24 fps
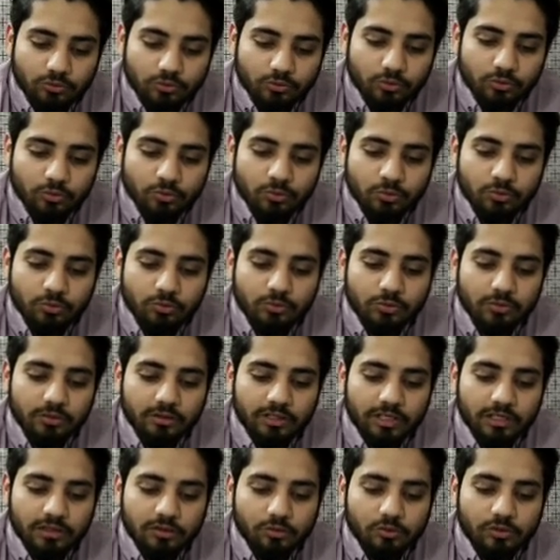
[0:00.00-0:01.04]
to
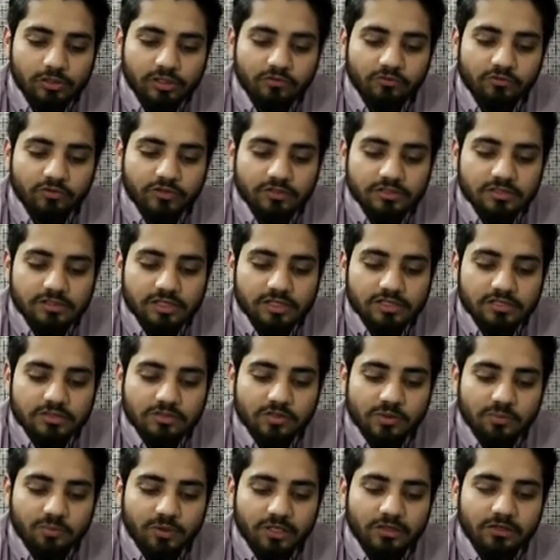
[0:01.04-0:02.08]
calculate first the
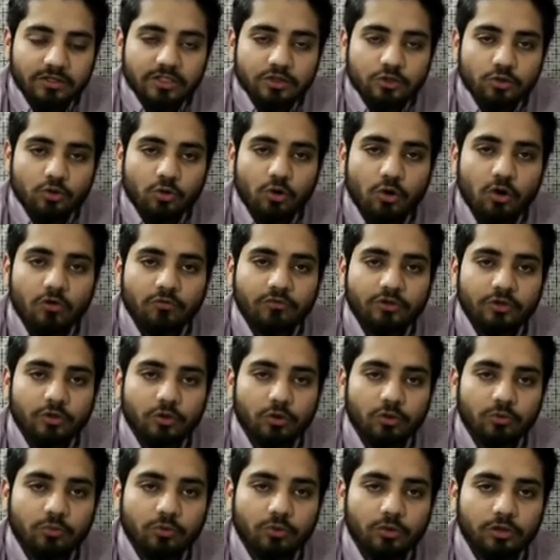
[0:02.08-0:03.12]
stripping ratio of the
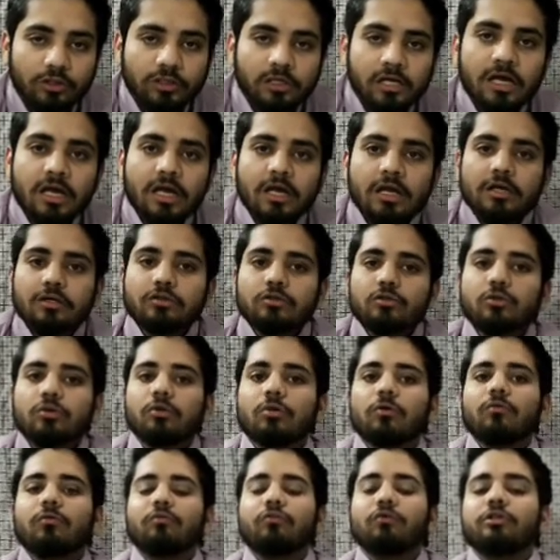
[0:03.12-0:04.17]
ore body.
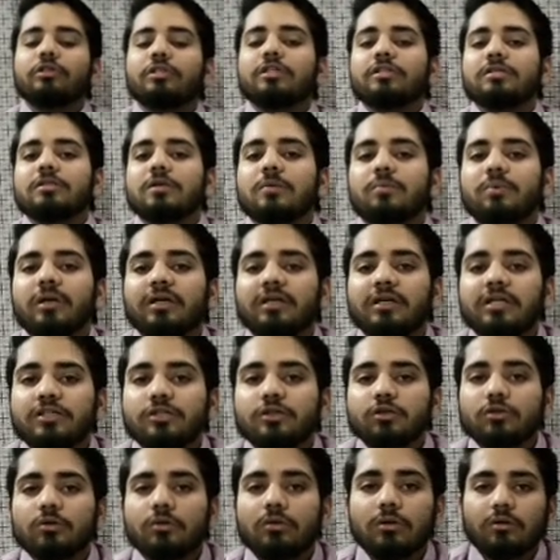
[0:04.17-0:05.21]
So for the stripping
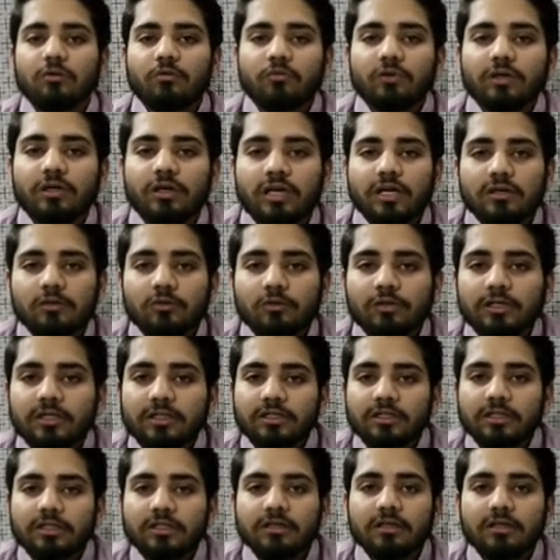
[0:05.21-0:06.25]
ratio, we
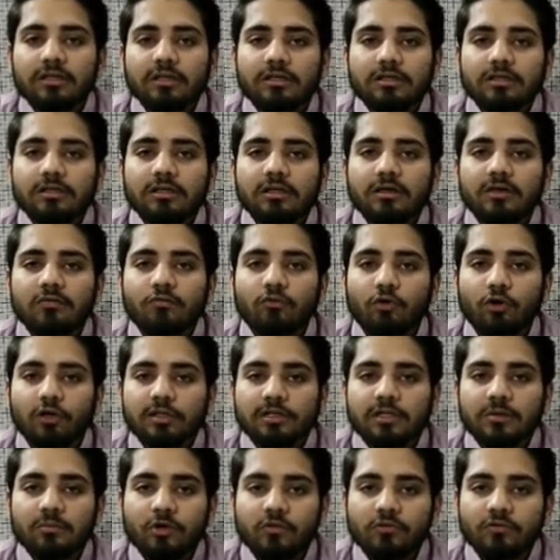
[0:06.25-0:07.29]
calculated the
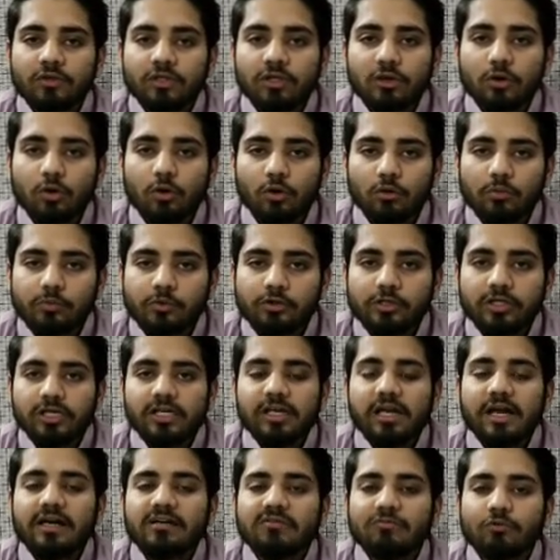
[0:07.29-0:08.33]
volume of the ore body
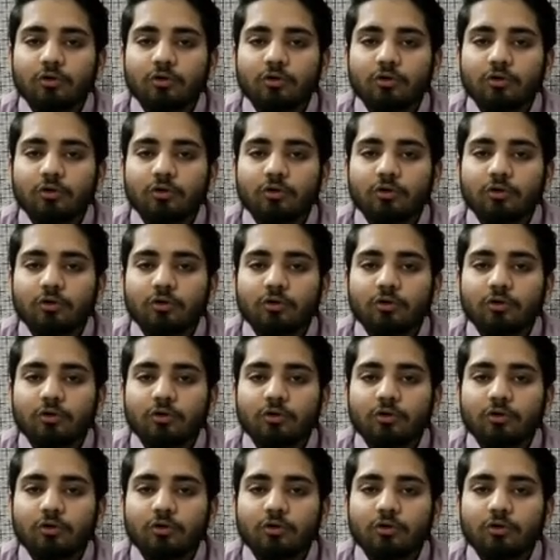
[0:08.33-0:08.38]
and